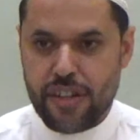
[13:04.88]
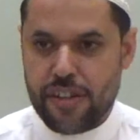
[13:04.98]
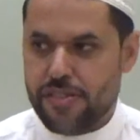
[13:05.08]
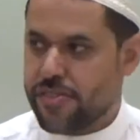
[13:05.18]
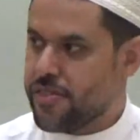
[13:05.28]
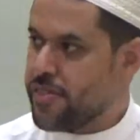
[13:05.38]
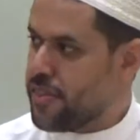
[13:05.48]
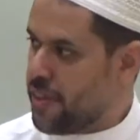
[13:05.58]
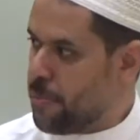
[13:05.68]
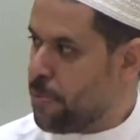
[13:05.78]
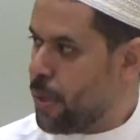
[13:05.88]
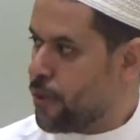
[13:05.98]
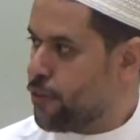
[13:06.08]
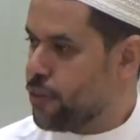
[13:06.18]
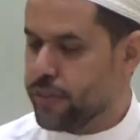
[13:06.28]
is a
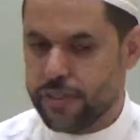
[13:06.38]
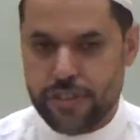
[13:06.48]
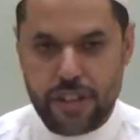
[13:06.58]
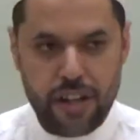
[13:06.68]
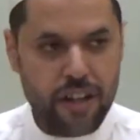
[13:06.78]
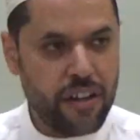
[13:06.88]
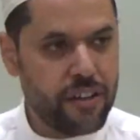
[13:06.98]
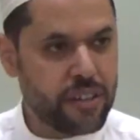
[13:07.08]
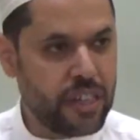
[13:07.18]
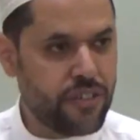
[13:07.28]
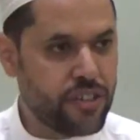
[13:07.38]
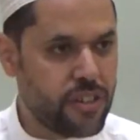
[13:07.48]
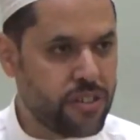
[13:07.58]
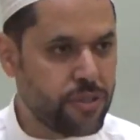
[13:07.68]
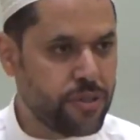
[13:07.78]
powerful governor
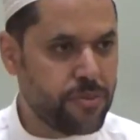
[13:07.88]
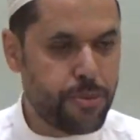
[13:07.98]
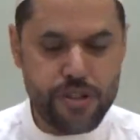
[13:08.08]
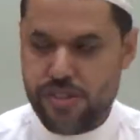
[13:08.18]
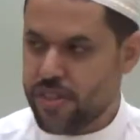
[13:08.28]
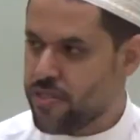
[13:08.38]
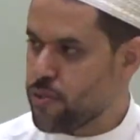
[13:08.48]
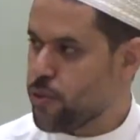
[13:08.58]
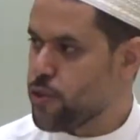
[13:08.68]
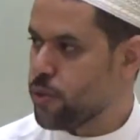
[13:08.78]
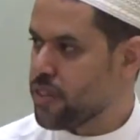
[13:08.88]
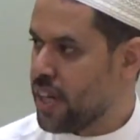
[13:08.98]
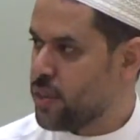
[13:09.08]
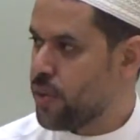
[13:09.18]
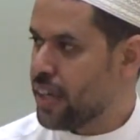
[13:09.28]
or president or
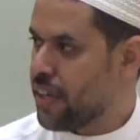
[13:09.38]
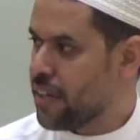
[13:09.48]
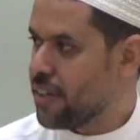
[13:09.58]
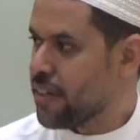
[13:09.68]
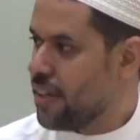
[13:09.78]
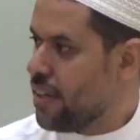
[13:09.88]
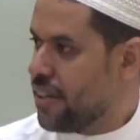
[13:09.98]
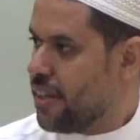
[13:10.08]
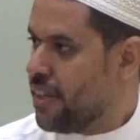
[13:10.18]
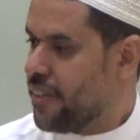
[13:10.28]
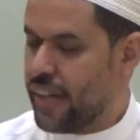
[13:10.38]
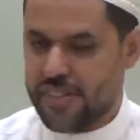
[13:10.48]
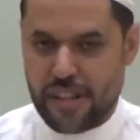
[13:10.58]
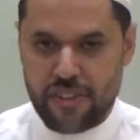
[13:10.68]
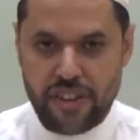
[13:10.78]
sultan or a king,
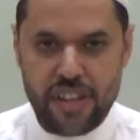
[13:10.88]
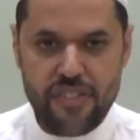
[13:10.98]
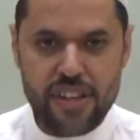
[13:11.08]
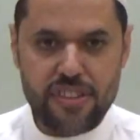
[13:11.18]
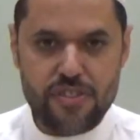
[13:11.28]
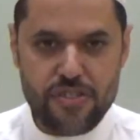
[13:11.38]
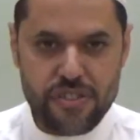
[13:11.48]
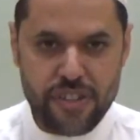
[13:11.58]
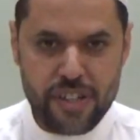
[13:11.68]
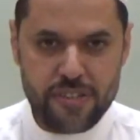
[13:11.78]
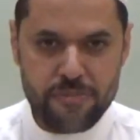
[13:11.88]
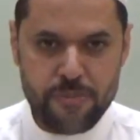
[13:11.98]
that's a great advantage, right?